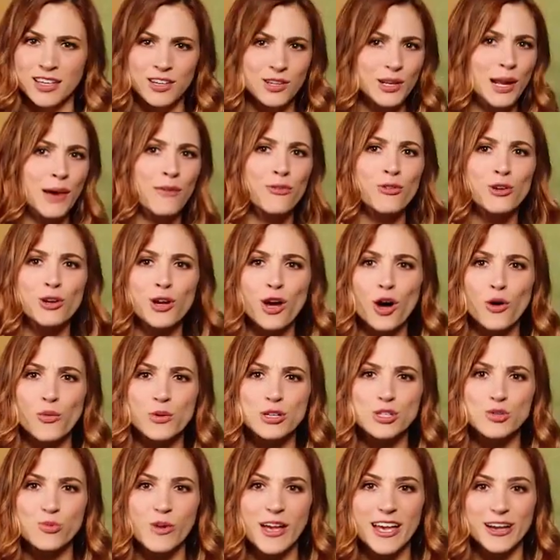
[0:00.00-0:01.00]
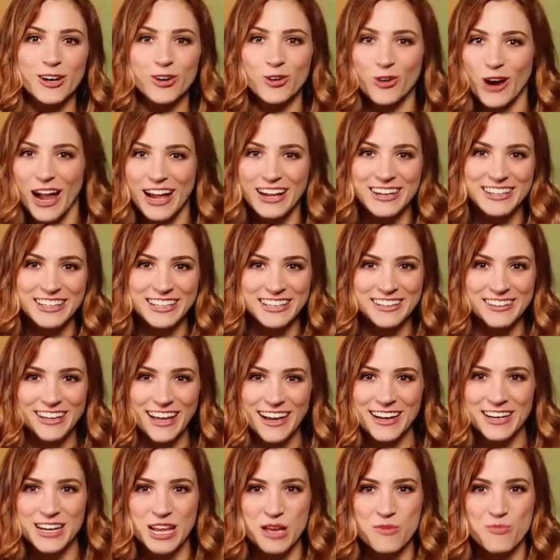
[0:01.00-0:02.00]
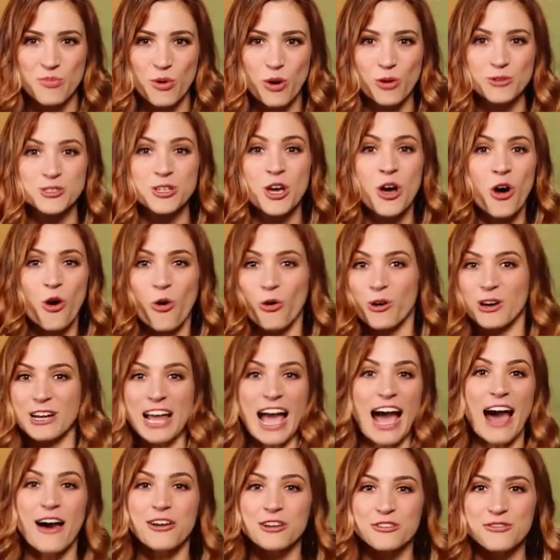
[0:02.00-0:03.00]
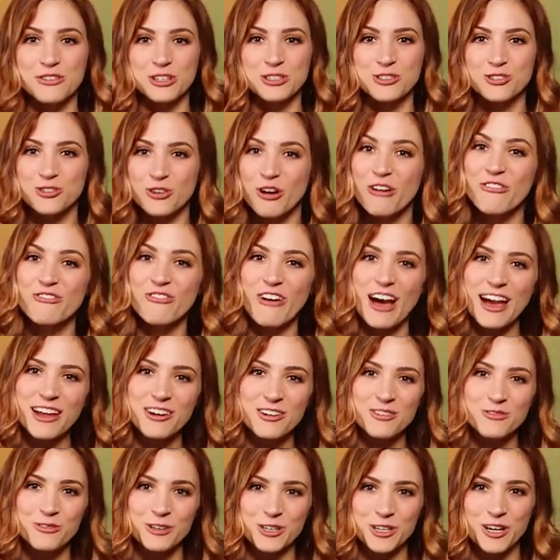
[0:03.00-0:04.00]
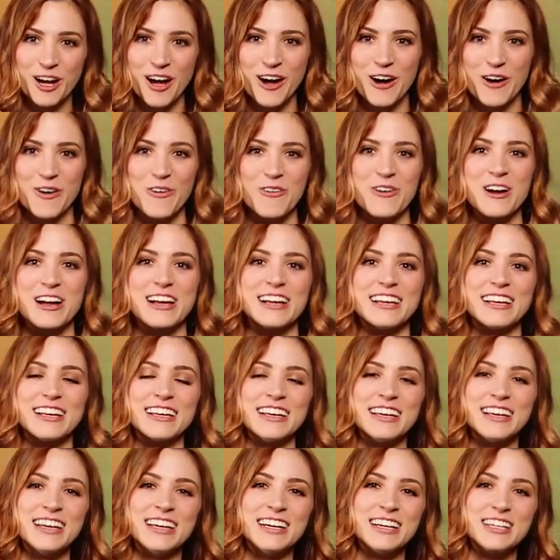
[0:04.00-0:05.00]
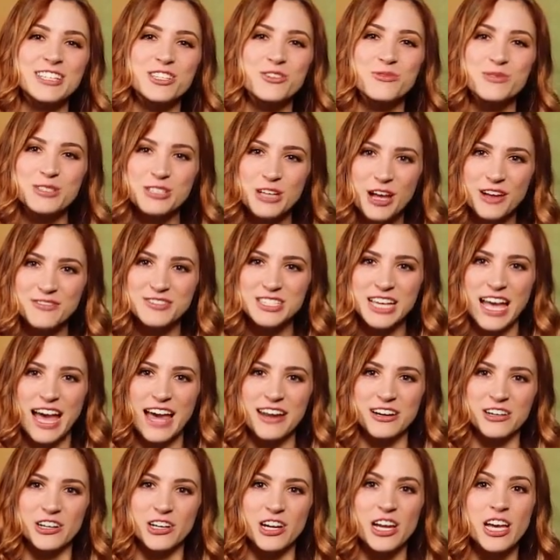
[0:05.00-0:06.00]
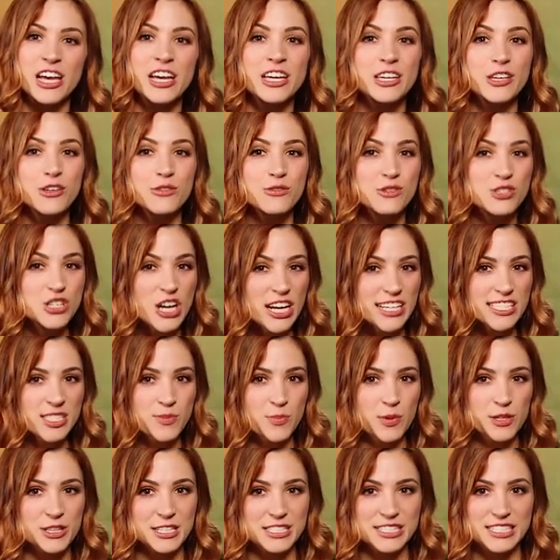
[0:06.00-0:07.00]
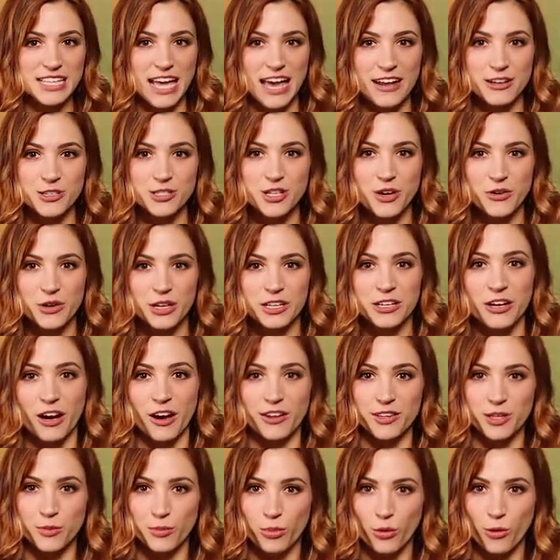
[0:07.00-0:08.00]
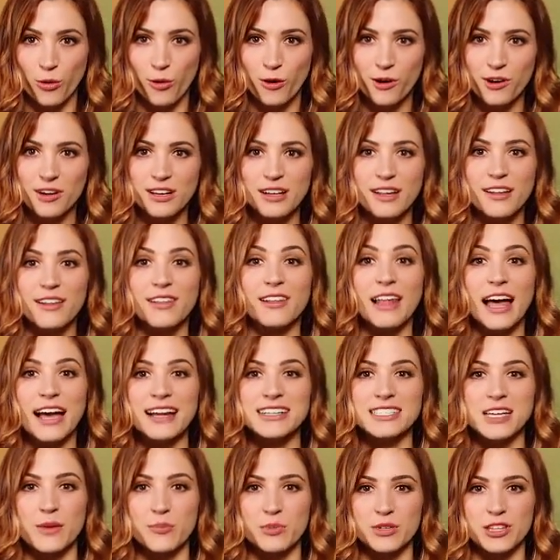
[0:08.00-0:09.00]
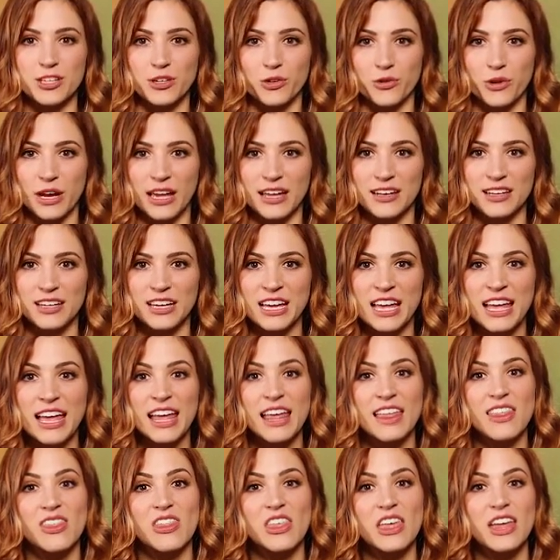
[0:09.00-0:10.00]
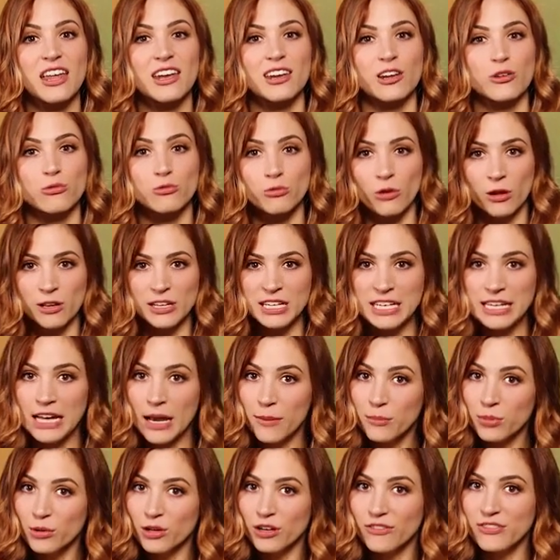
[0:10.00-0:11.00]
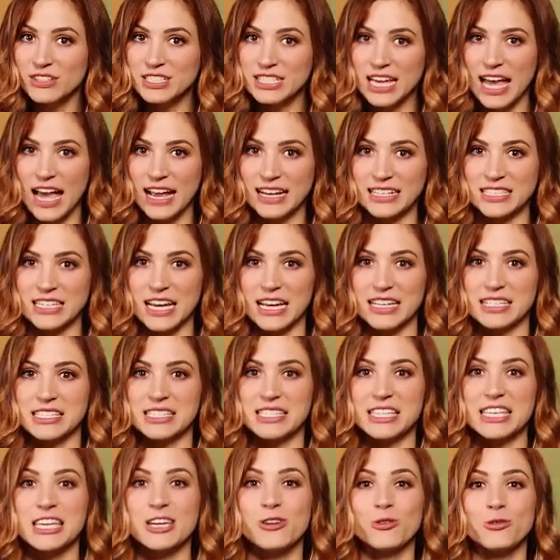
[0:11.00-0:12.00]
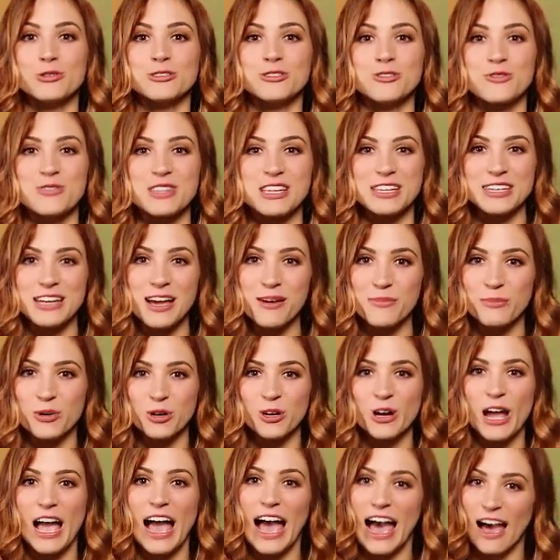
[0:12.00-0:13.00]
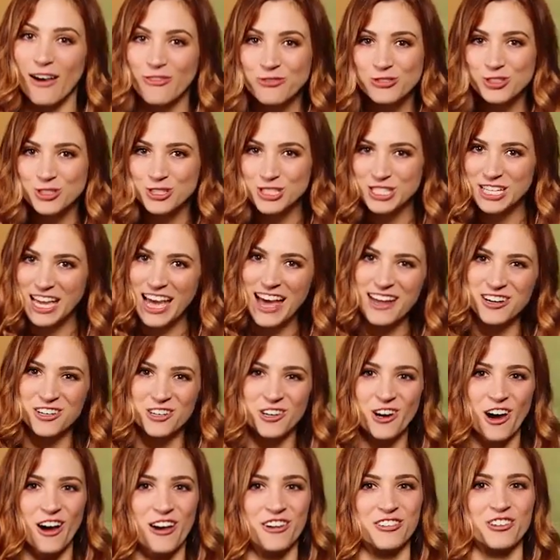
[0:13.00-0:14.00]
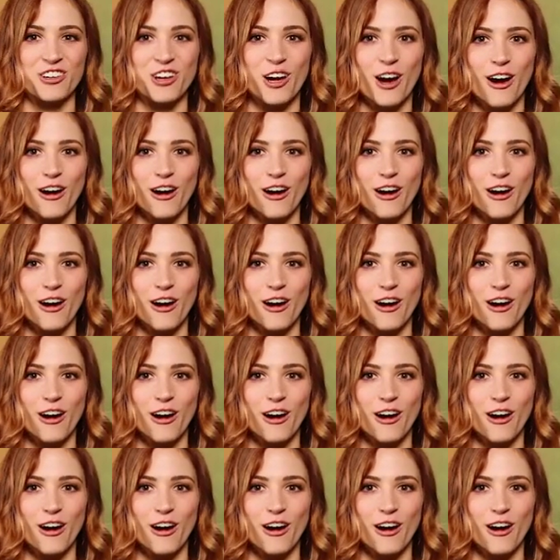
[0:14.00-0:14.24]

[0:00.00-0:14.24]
You never know which way a crackling lightning bolt or an out-of-control fighter will go. To resolve scatter, you just put the scatter token on the board, lined up with the grid, then roll a number of attack dice equal to the number after scatter on the